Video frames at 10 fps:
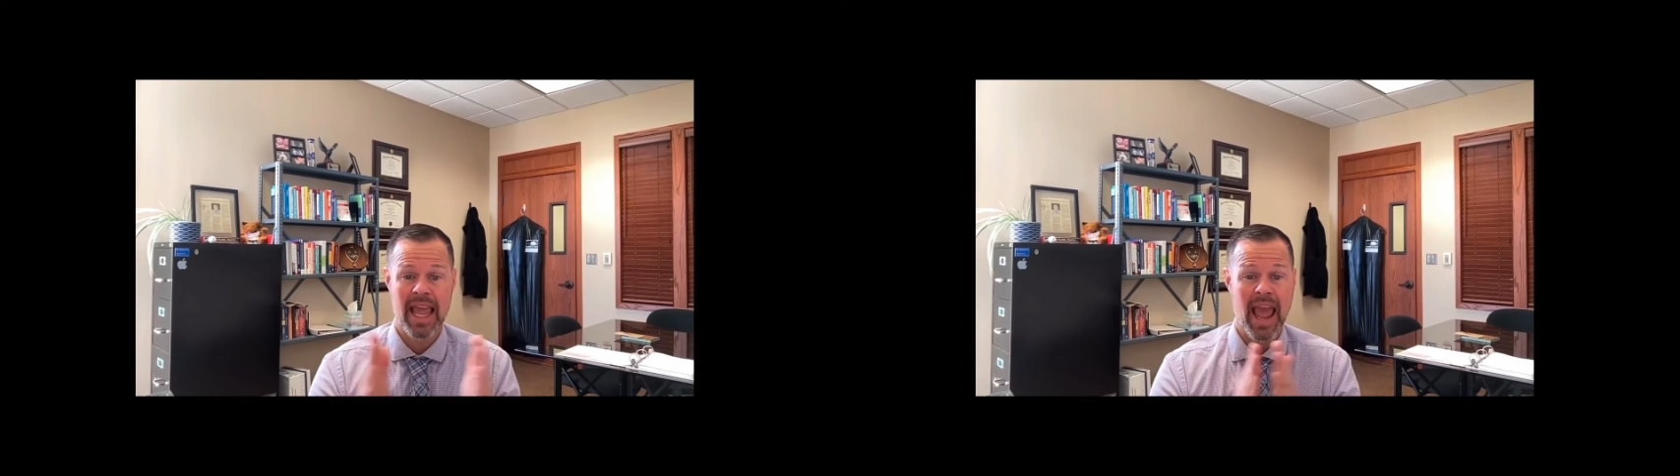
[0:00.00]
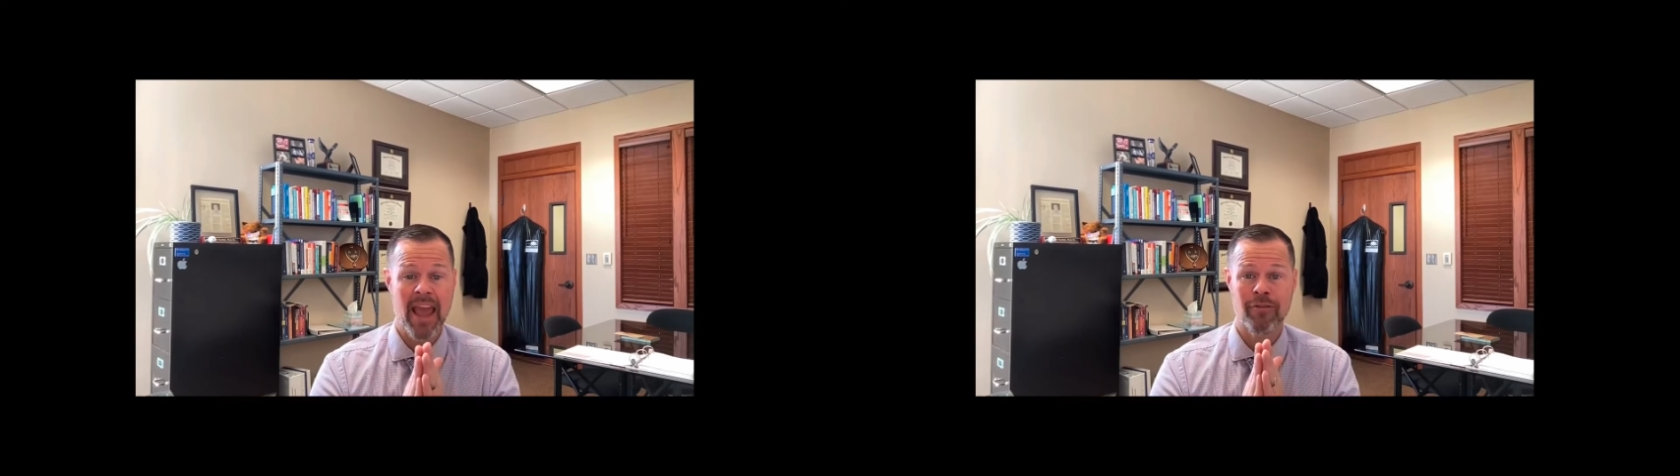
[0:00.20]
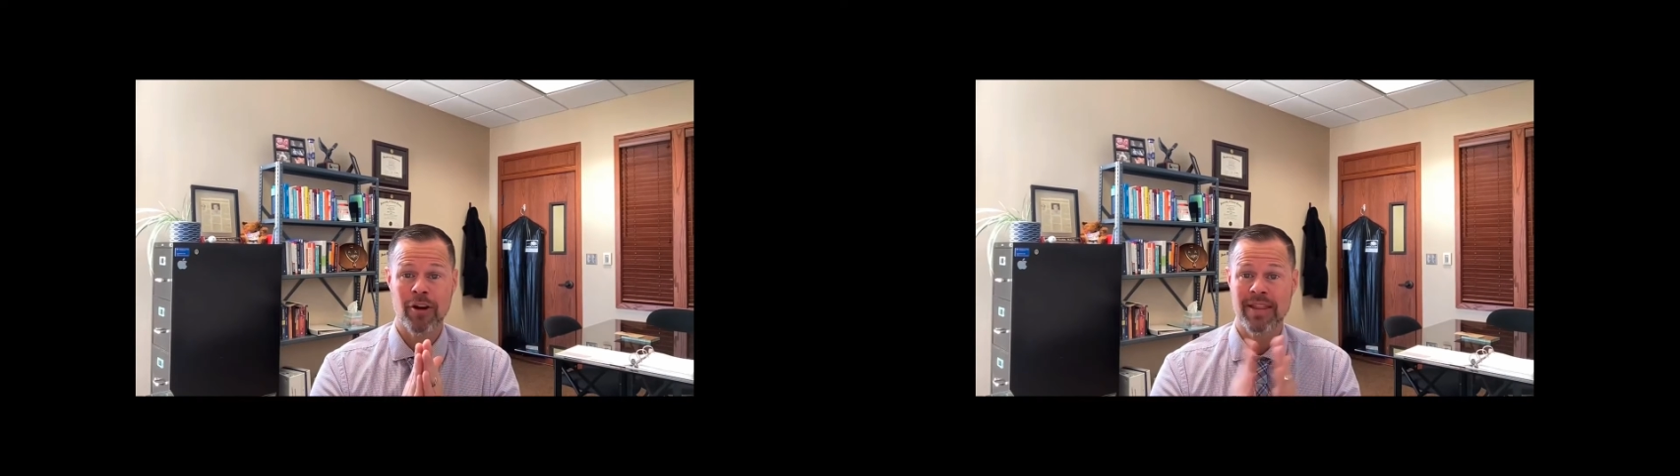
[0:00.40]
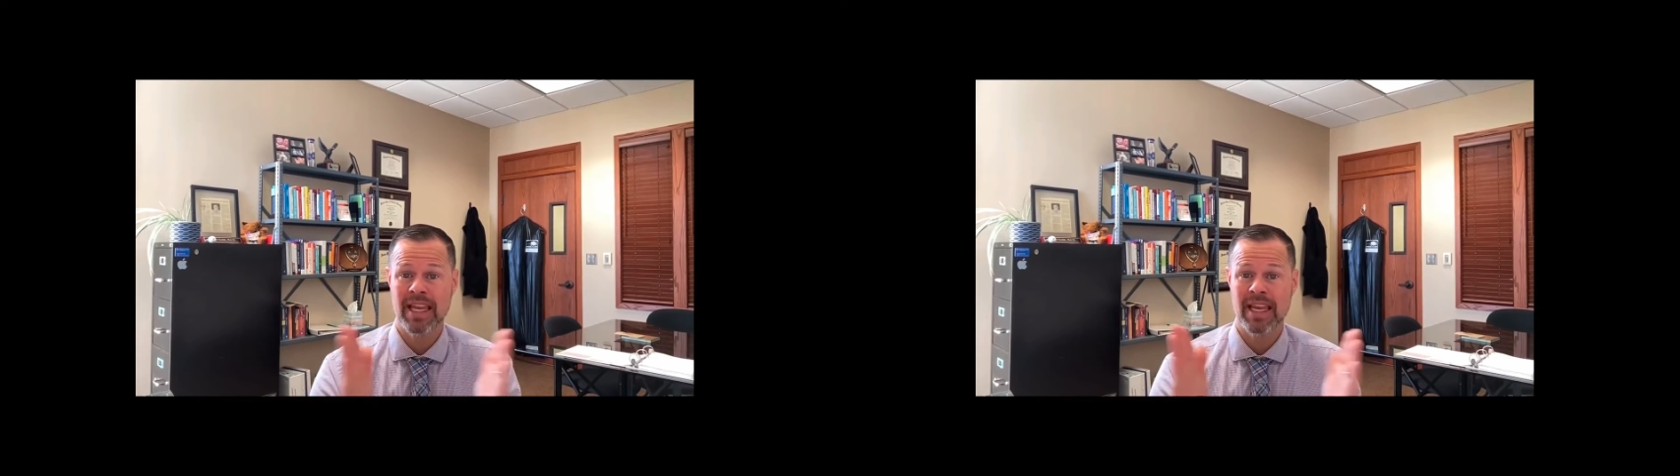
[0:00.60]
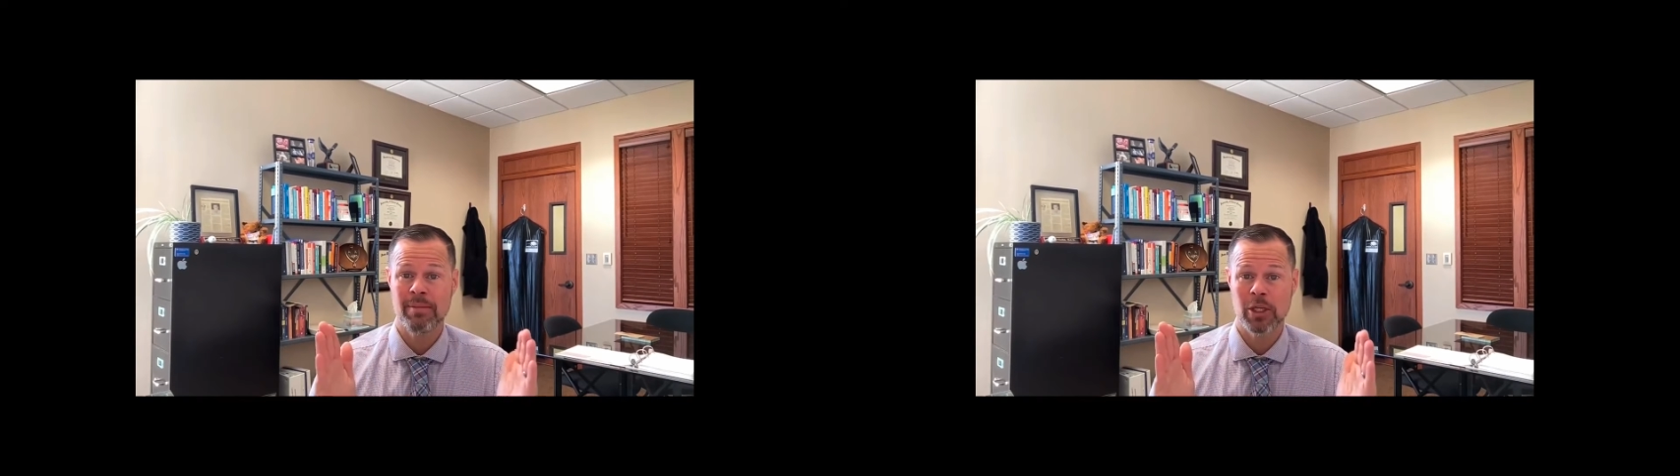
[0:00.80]
everything
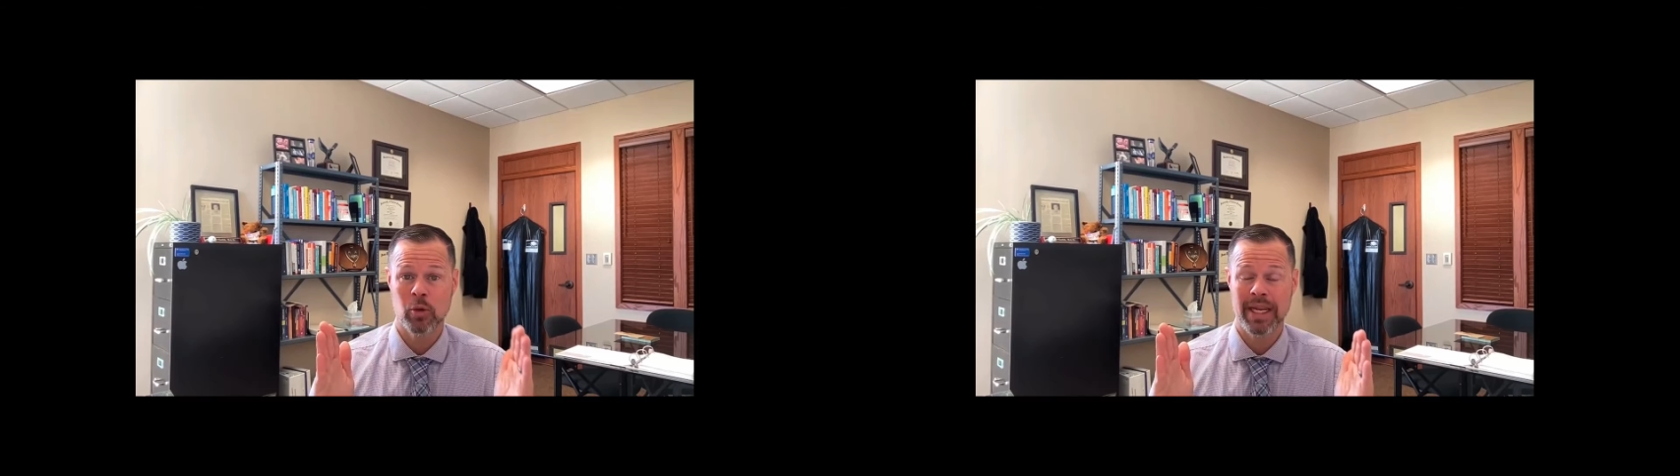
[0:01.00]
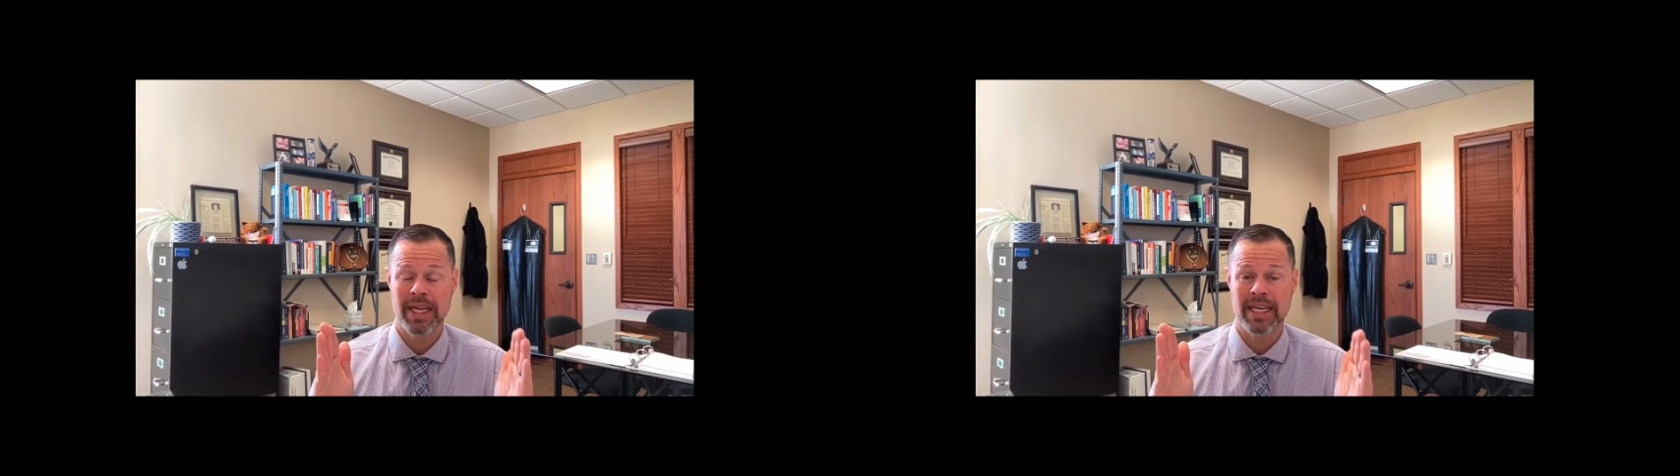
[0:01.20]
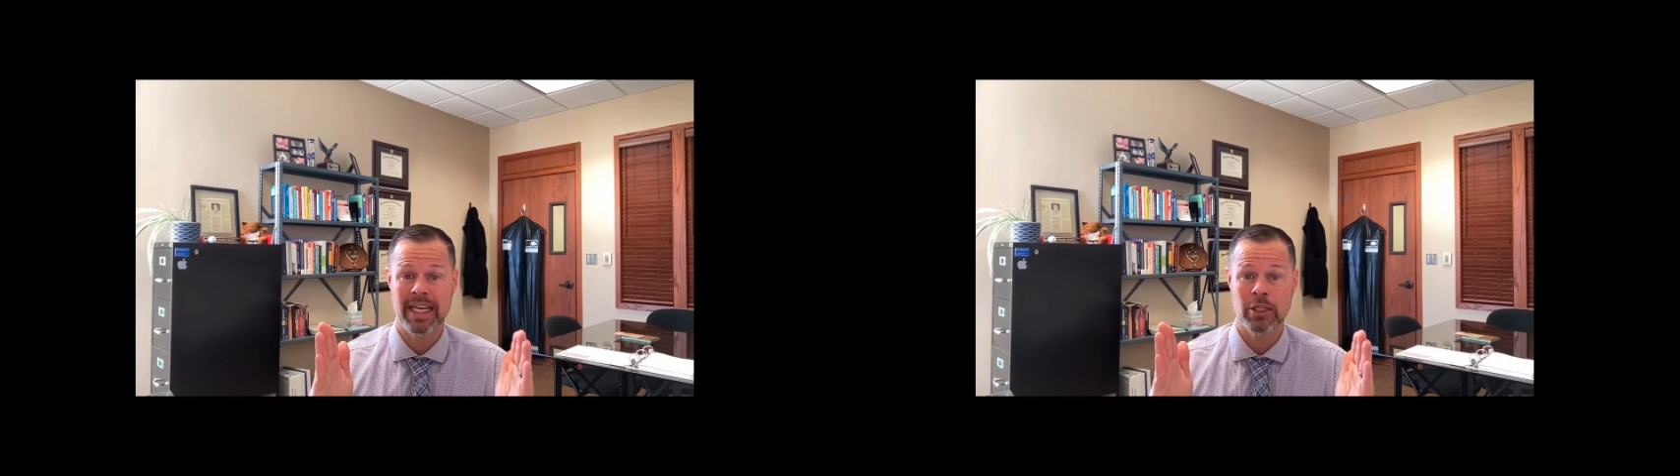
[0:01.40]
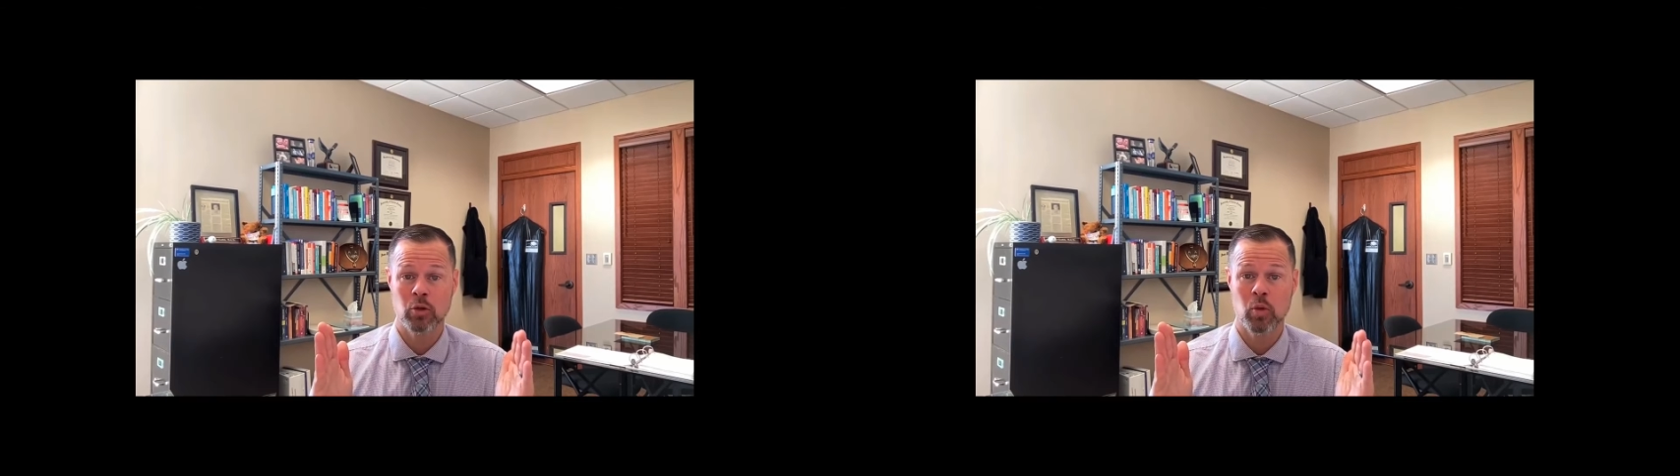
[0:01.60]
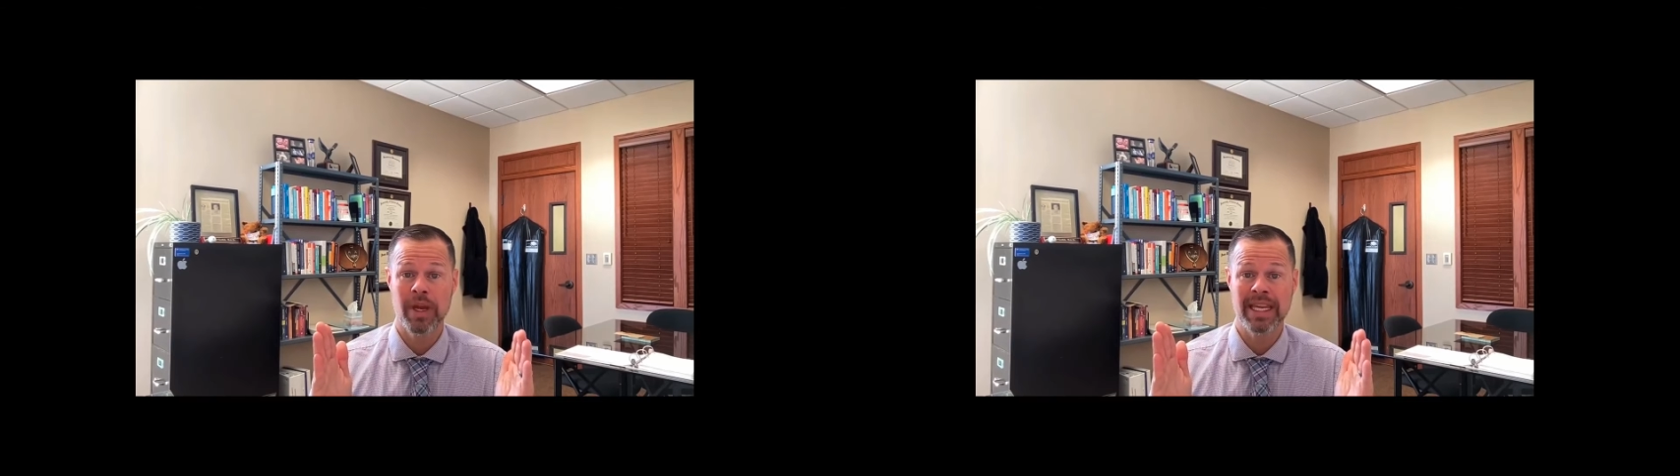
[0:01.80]
in between is
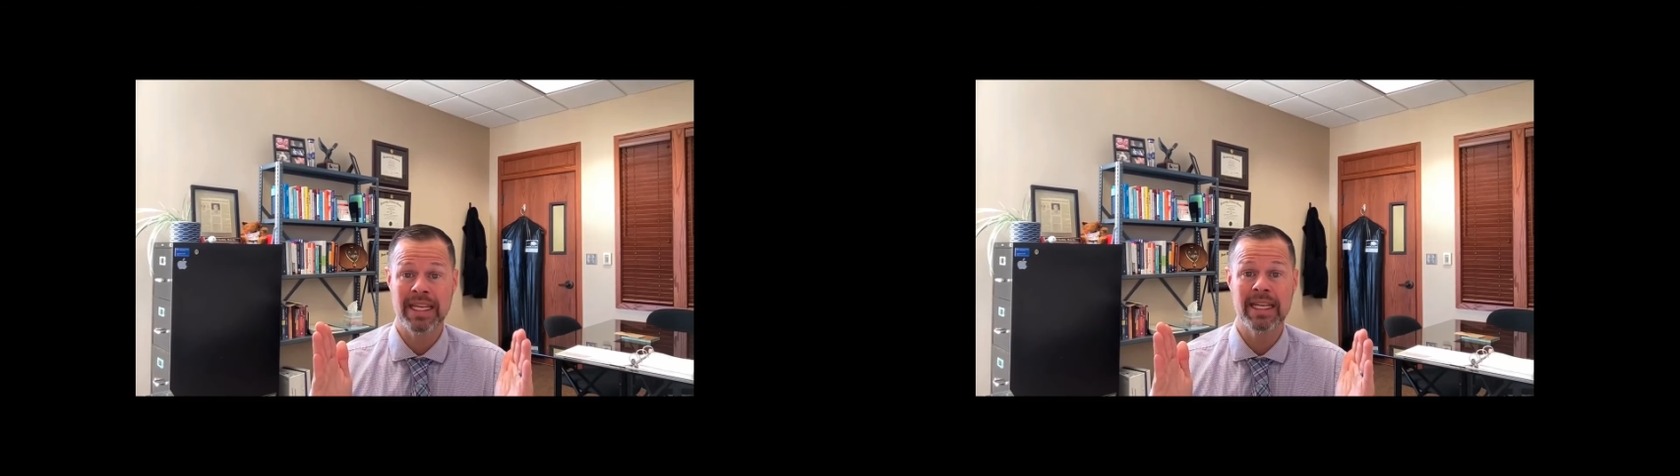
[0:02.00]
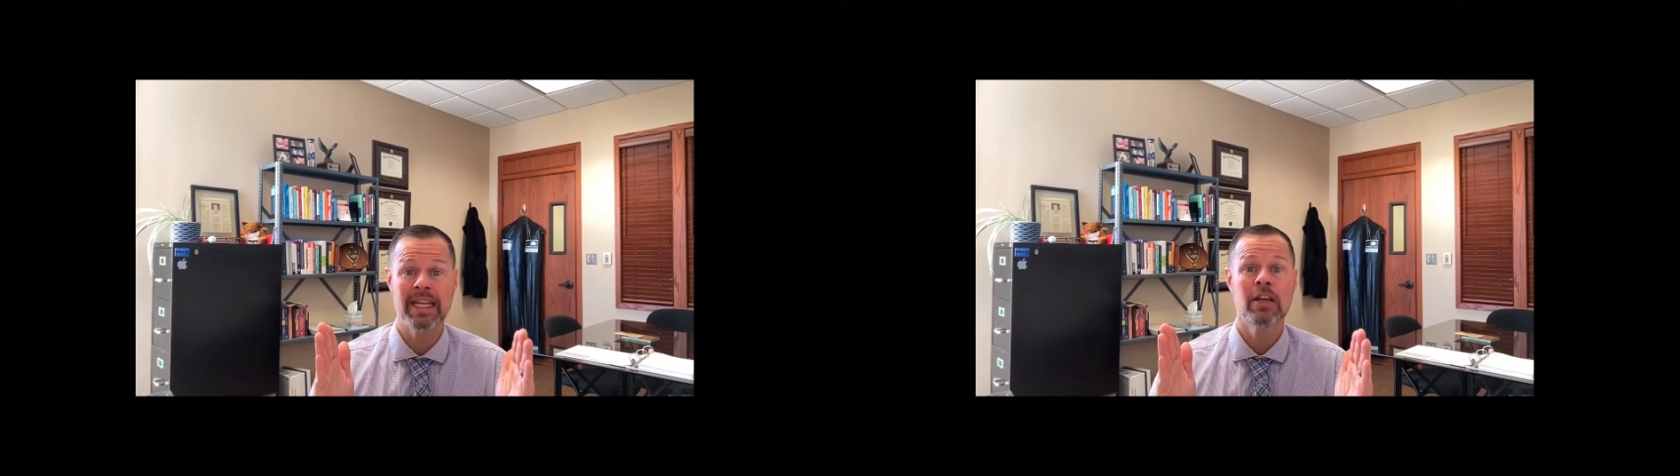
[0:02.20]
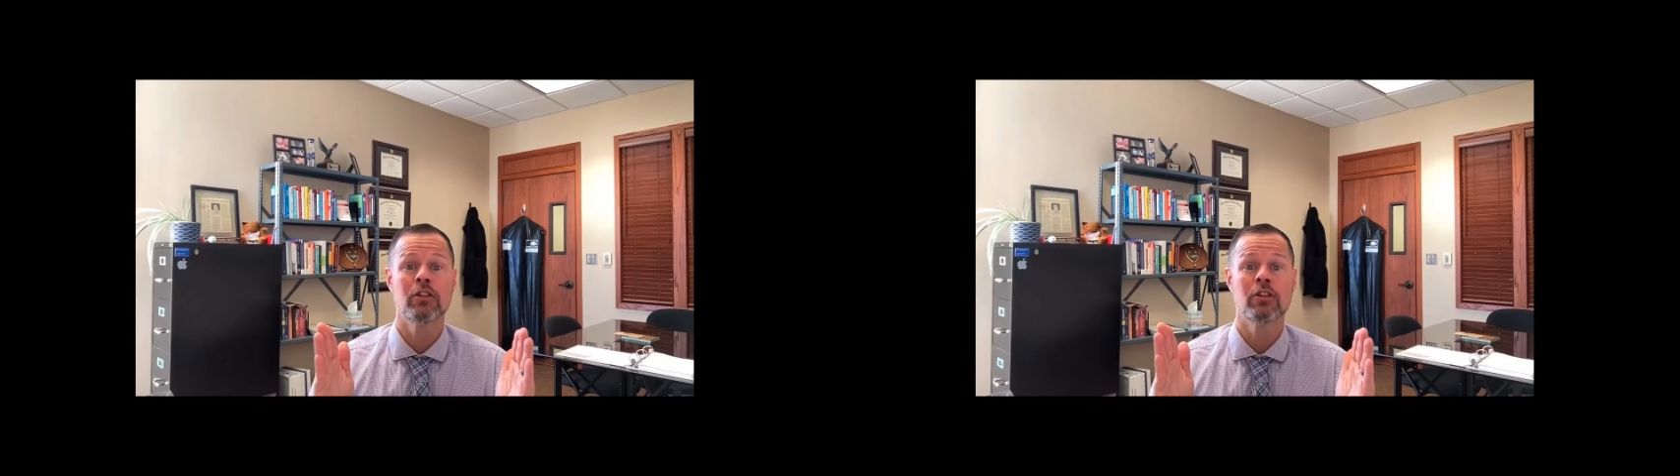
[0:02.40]
when